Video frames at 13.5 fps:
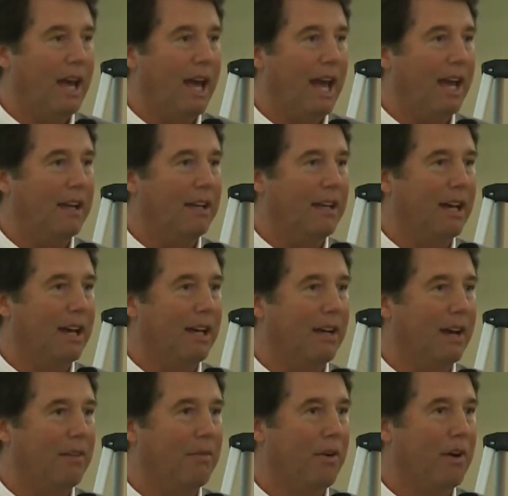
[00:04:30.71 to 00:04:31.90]
and
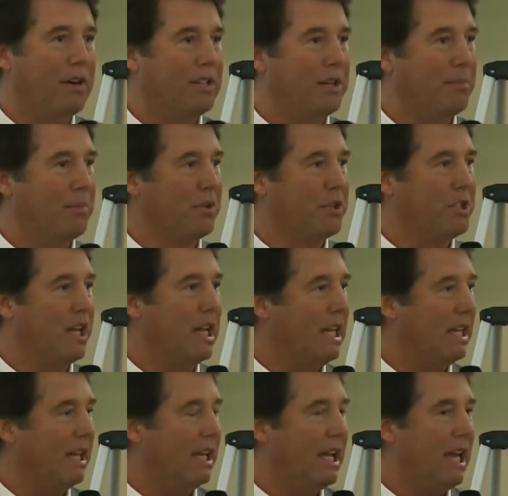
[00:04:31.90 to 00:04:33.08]
a very simple study
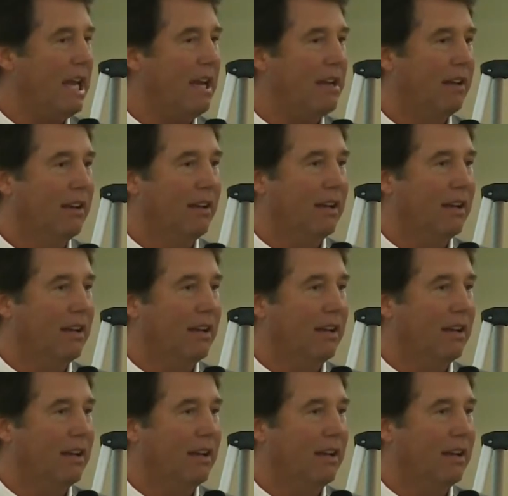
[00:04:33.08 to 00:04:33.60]
that he